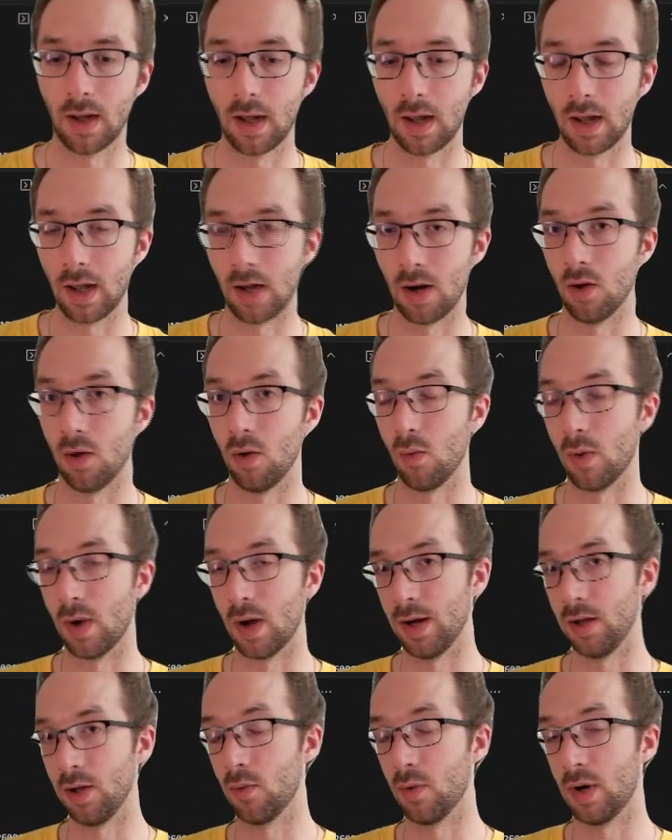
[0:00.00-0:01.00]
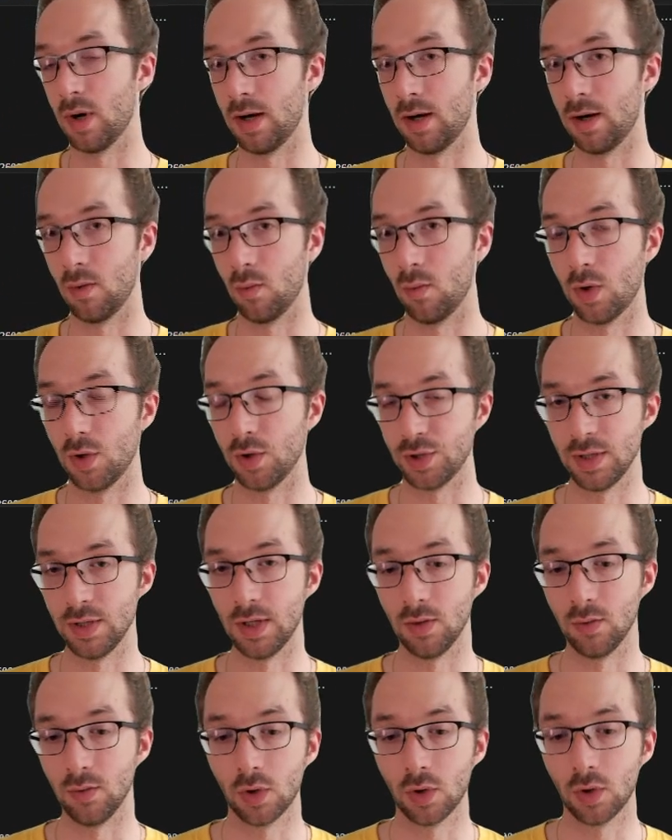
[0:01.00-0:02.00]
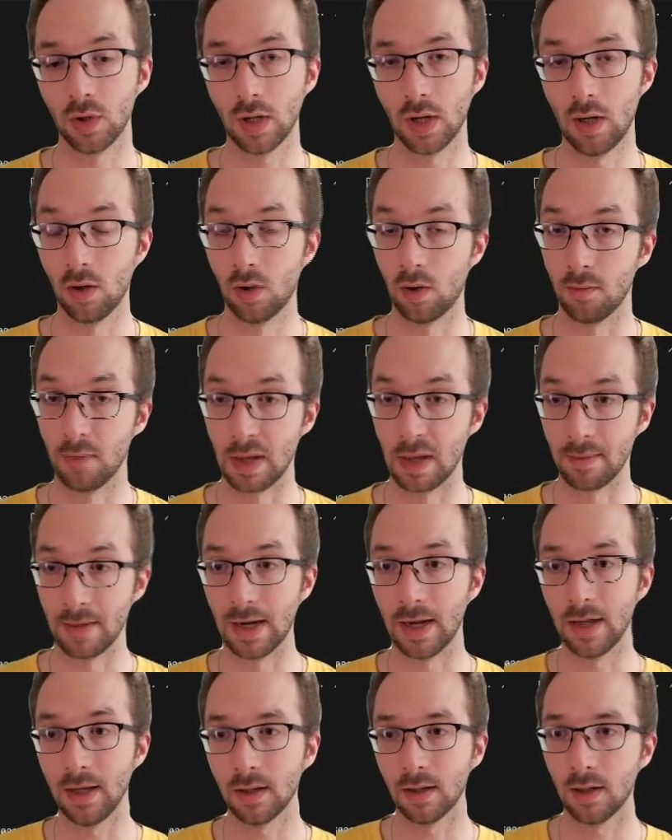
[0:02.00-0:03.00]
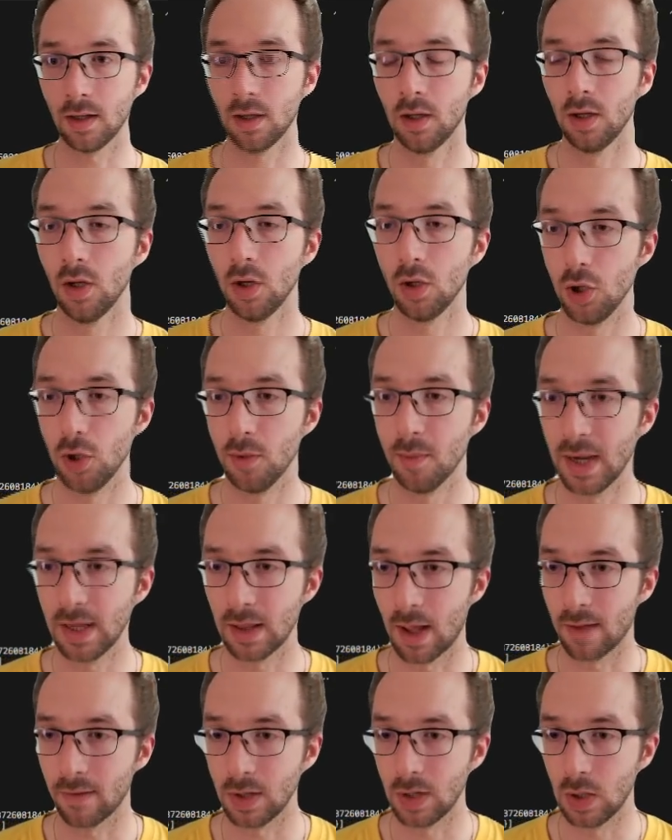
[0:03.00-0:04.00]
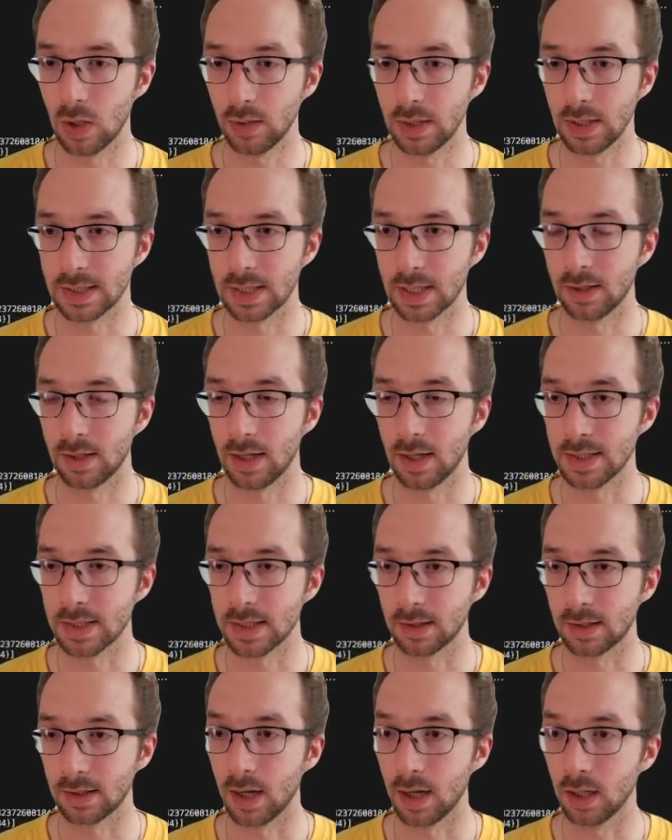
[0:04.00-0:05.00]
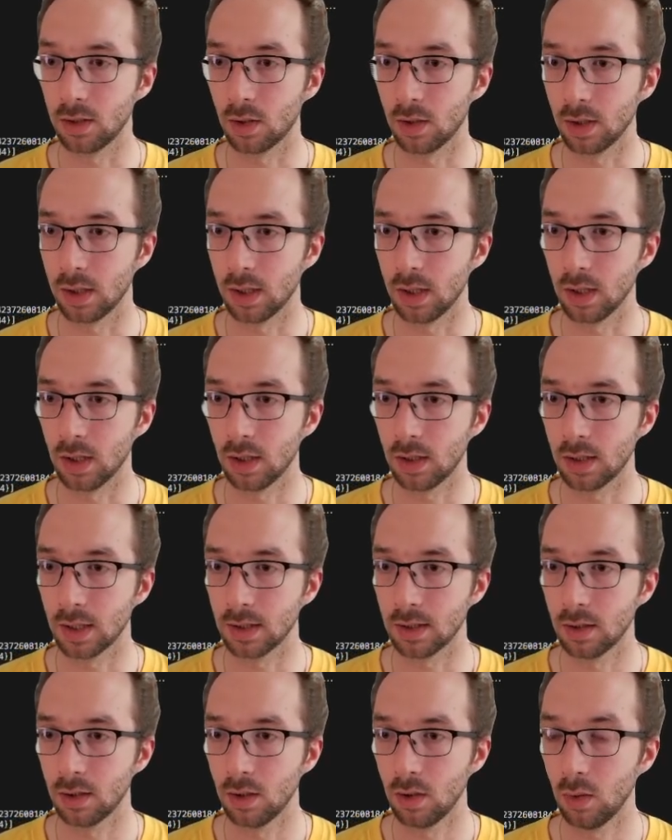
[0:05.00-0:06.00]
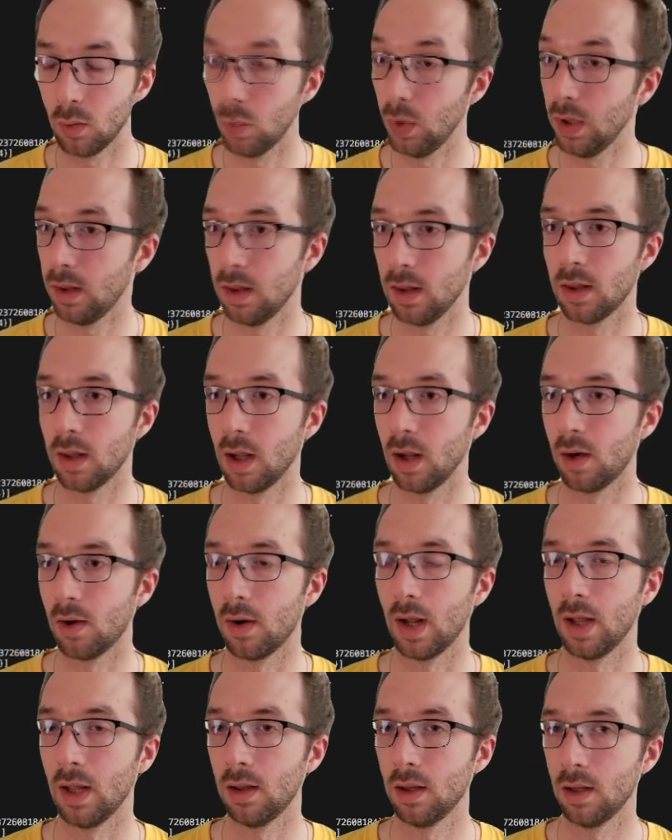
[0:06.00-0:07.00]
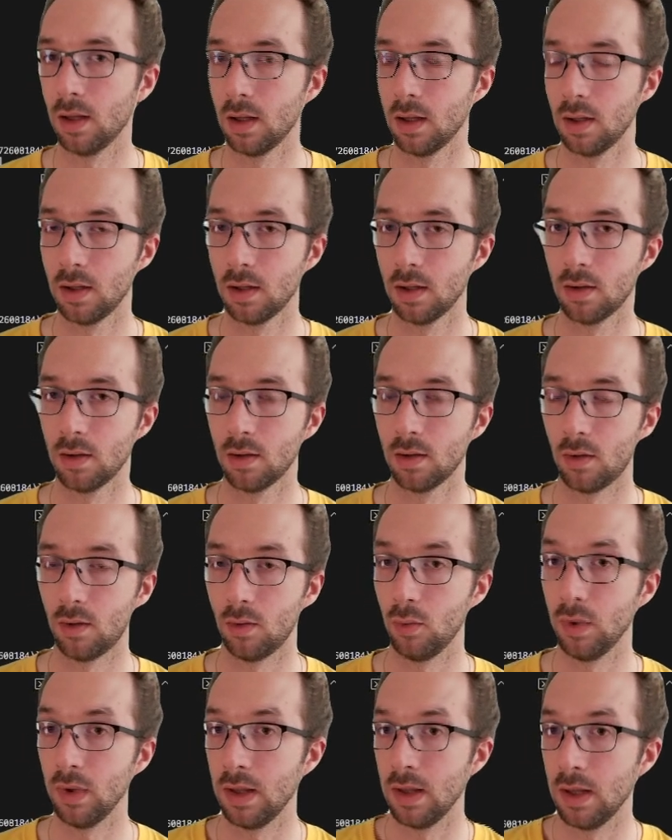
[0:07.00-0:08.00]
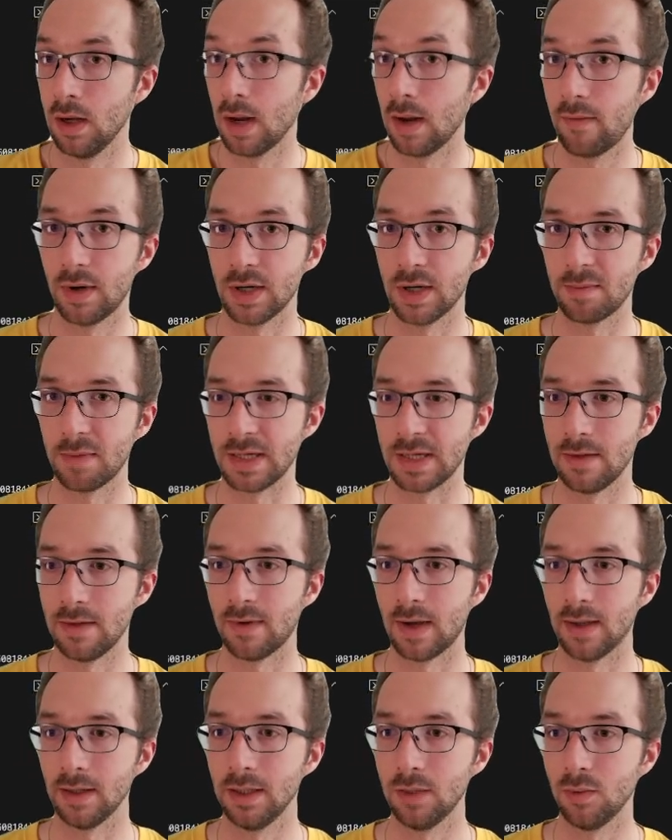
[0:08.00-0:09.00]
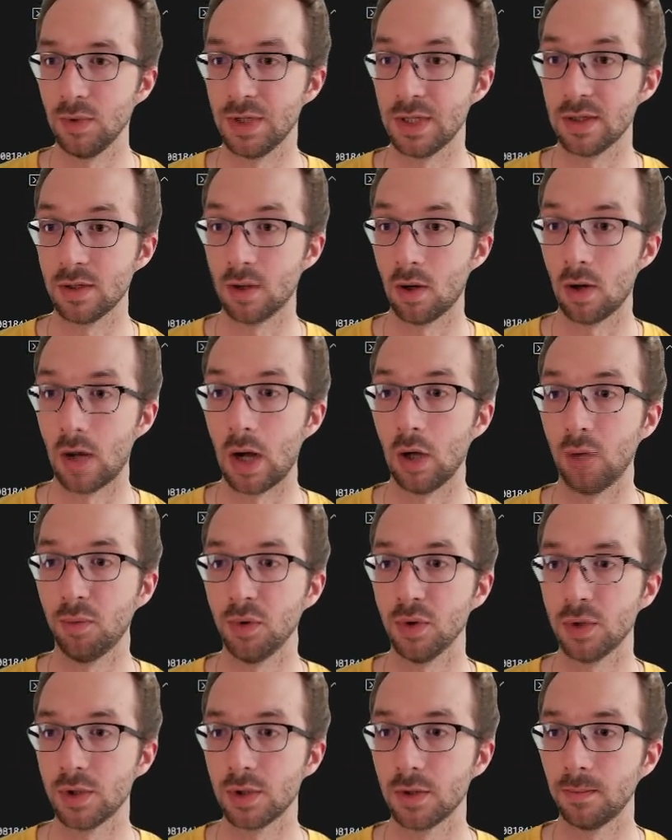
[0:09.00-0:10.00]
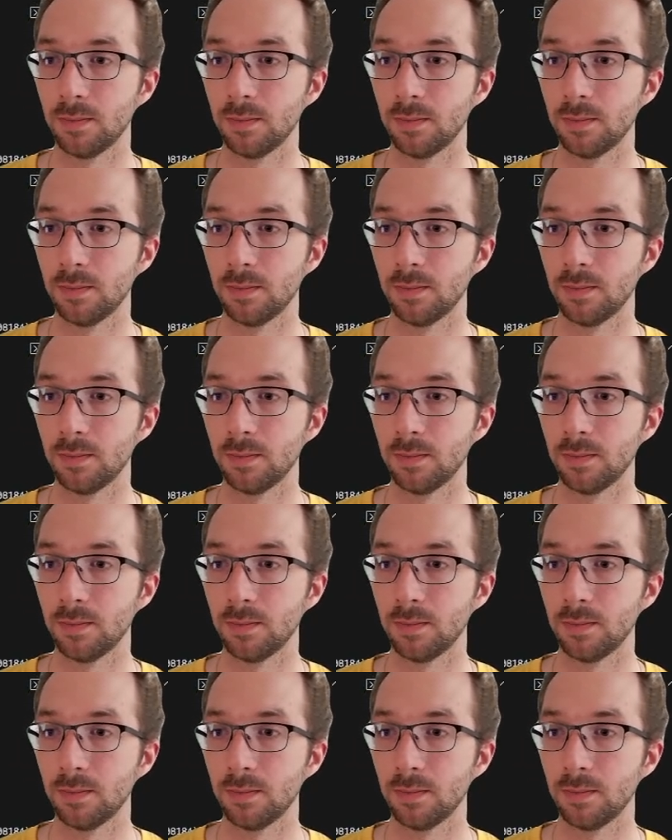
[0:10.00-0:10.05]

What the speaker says: along while you were watching the tutorial, or maybe later, you might have noticed that there is a directory here that we didn't create, or we never specified it, which is called outputs.